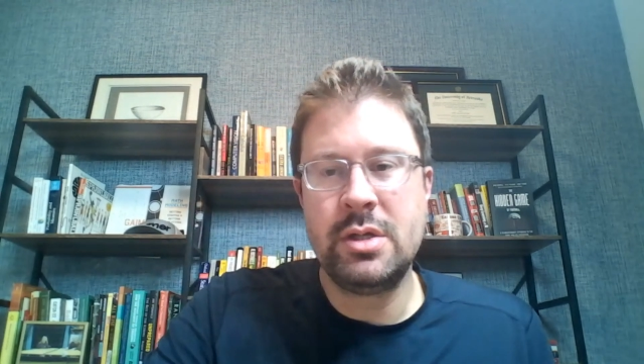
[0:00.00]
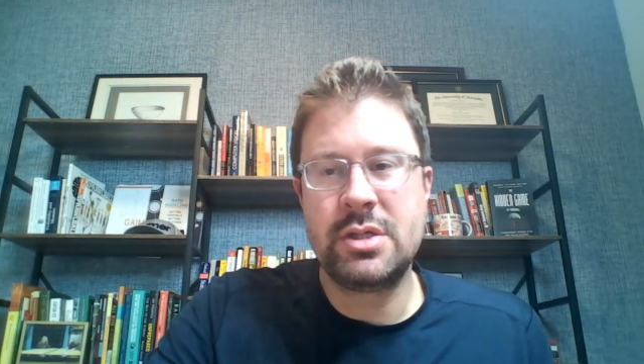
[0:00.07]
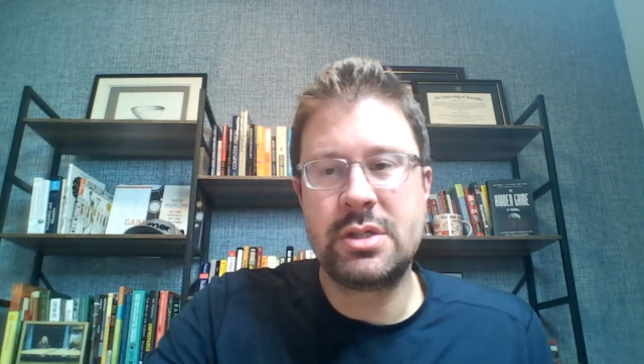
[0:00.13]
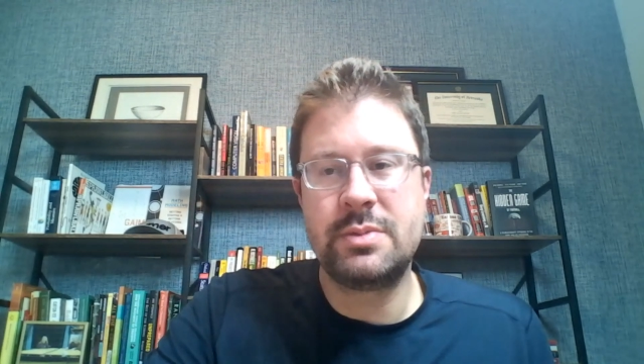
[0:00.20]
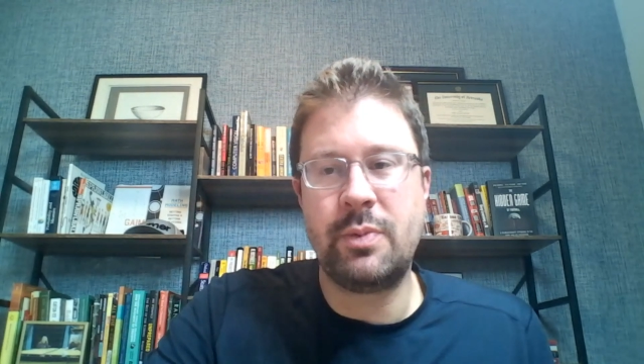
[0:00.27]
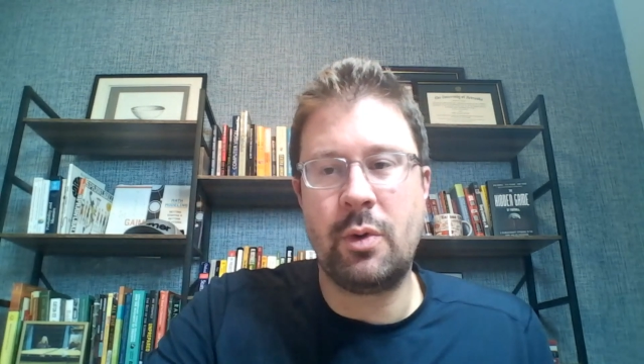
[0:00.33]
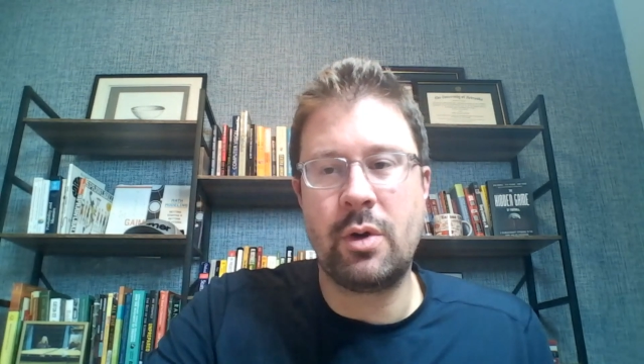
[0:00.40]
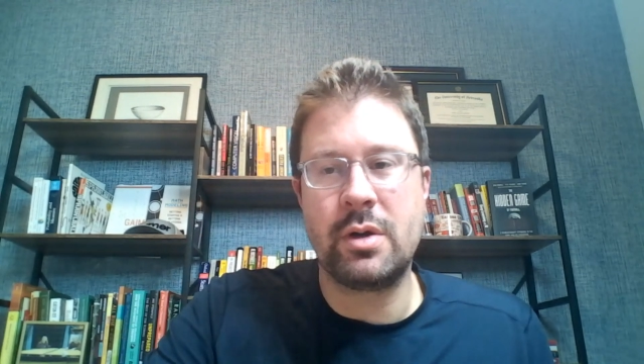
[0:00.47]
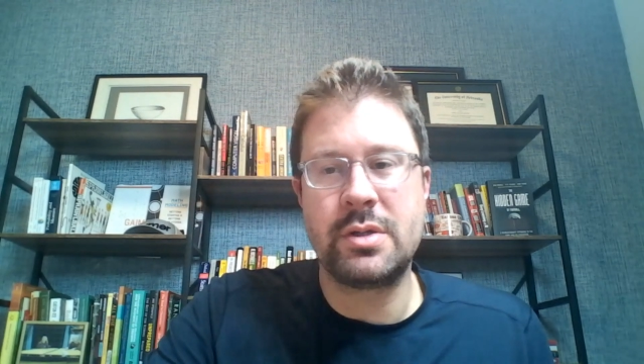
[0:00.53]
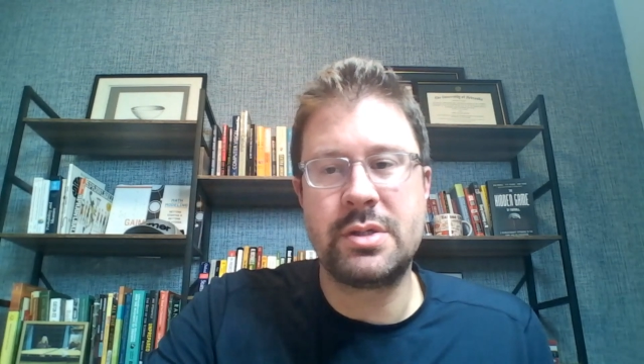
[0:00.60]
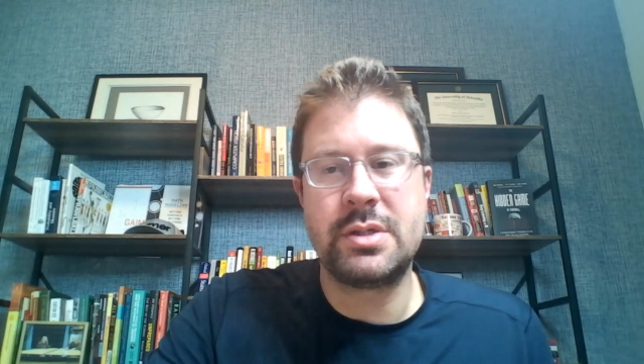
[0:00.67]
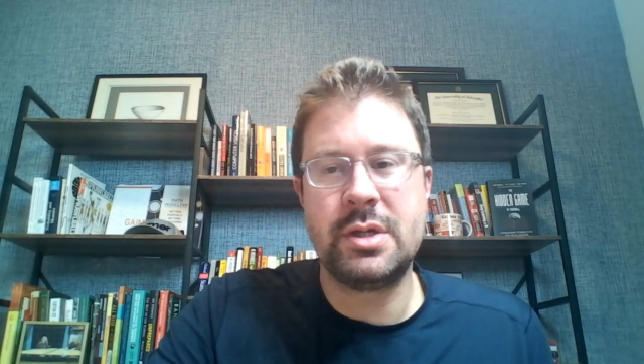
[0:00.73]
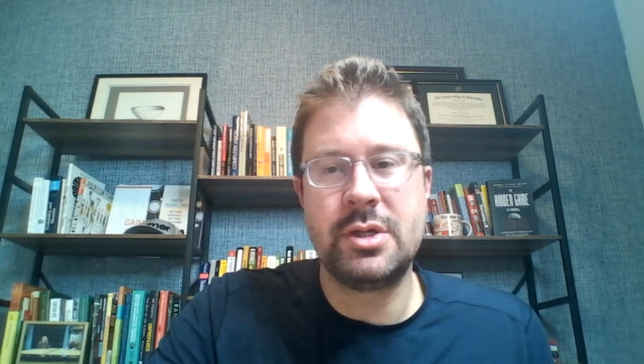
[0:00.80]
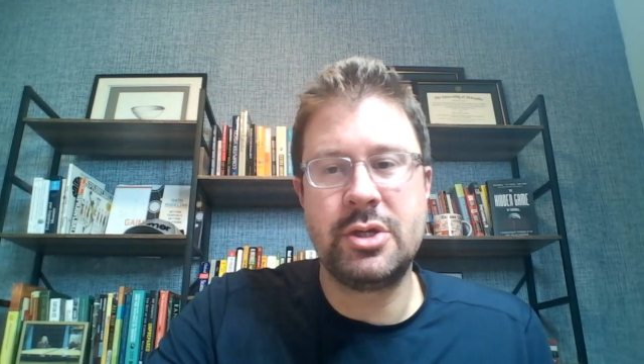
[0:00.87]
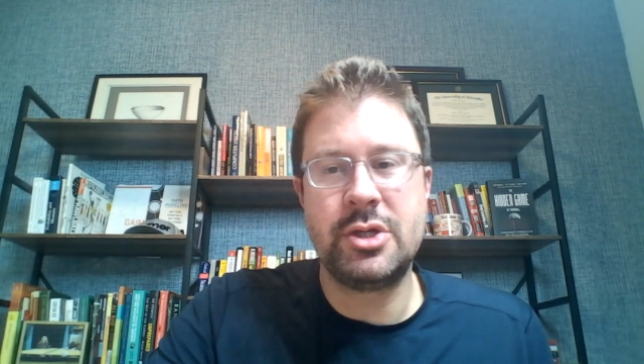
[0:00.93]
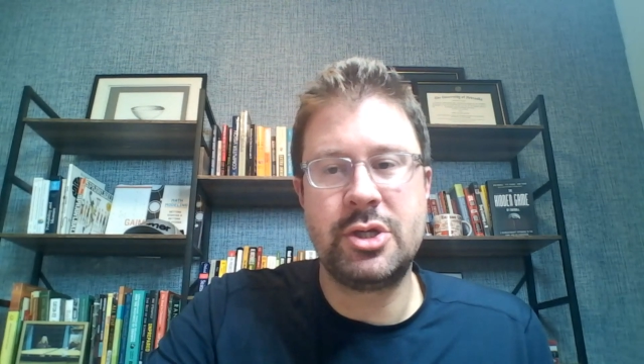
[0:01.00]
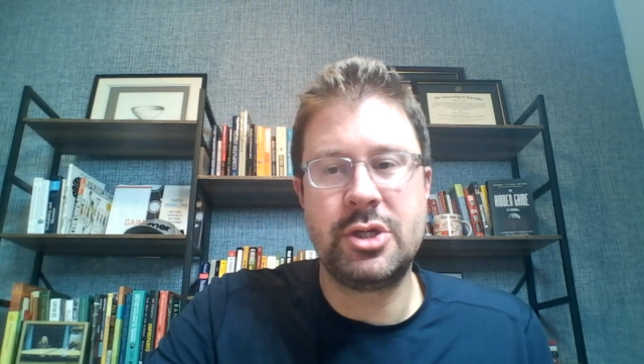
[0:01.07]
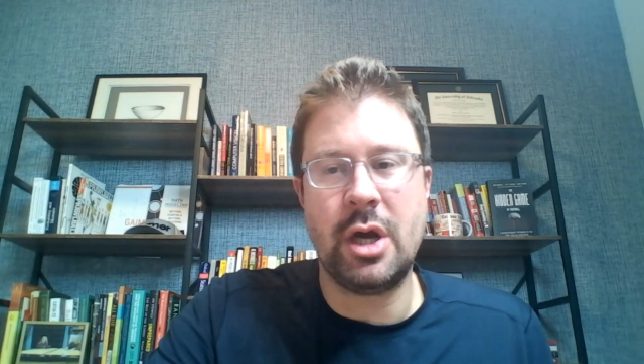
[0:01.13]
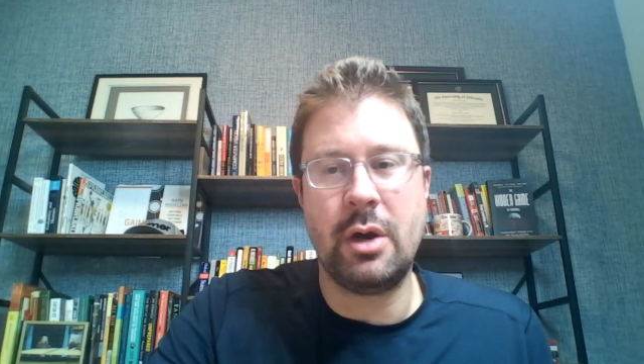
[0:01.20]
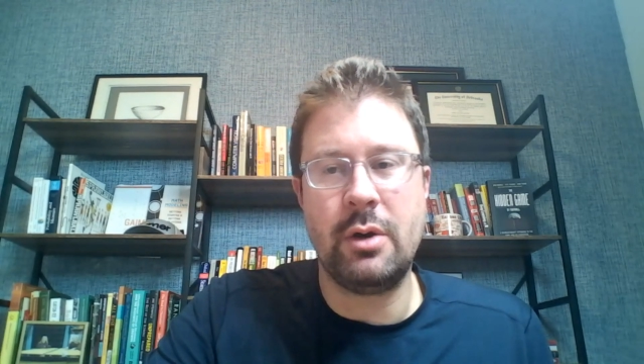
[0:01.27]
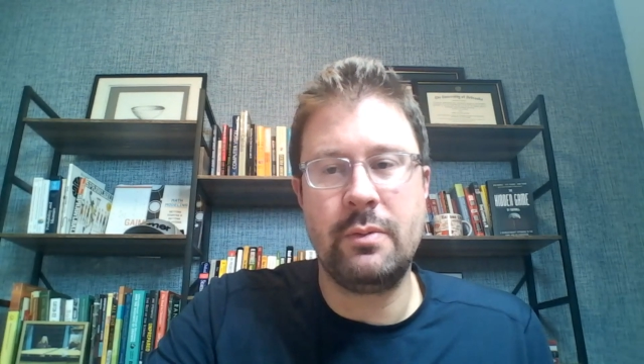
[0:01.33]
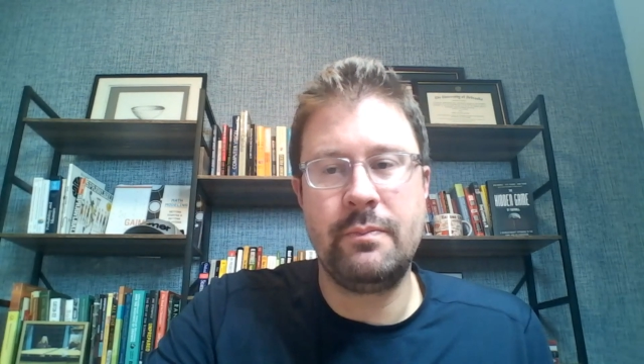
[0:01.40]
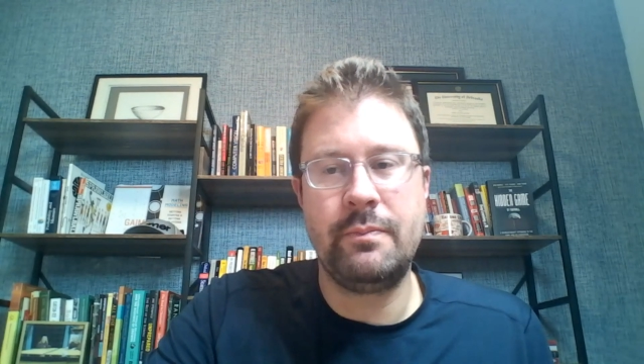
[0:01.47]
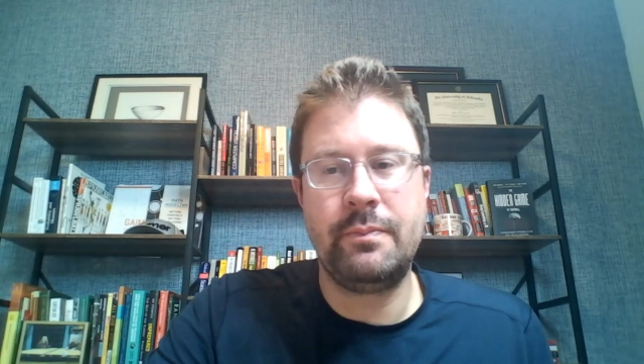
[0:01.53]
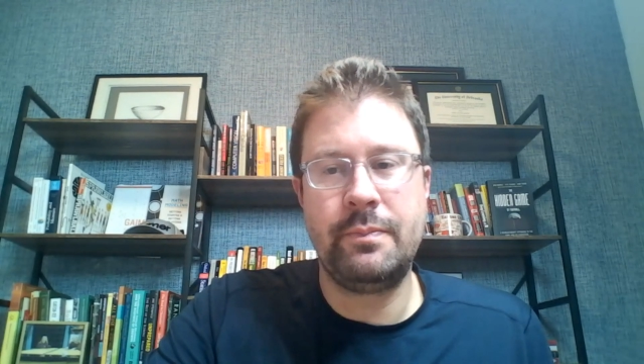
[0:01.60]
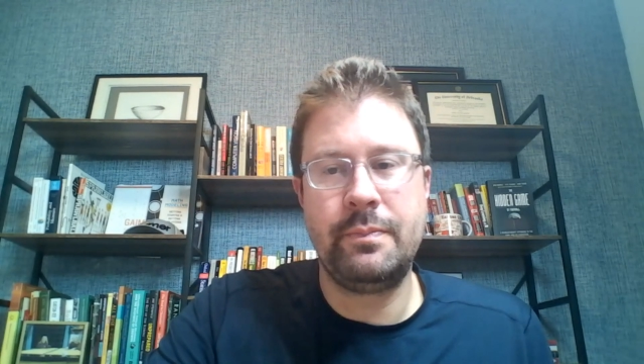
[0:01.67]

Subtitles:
Sports Show.